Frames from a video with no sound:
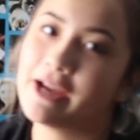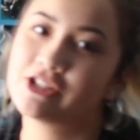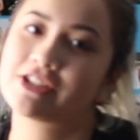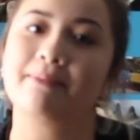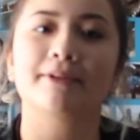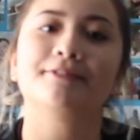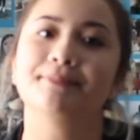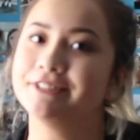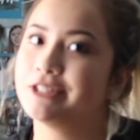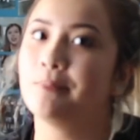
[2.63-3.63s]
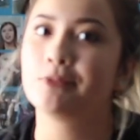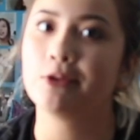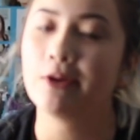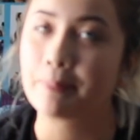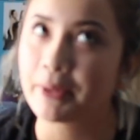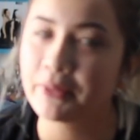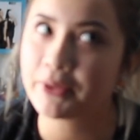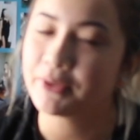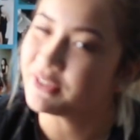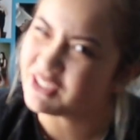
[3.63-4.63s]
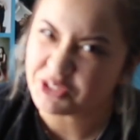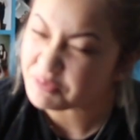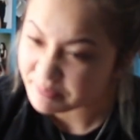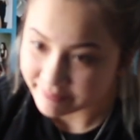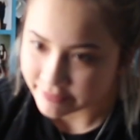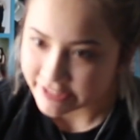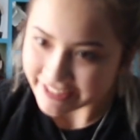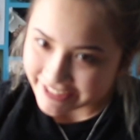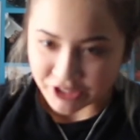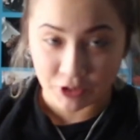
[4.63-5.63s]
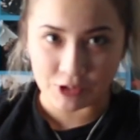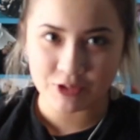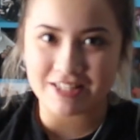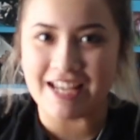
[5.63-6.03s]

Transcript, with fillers: I just got back from the gym, so I might look a little gross.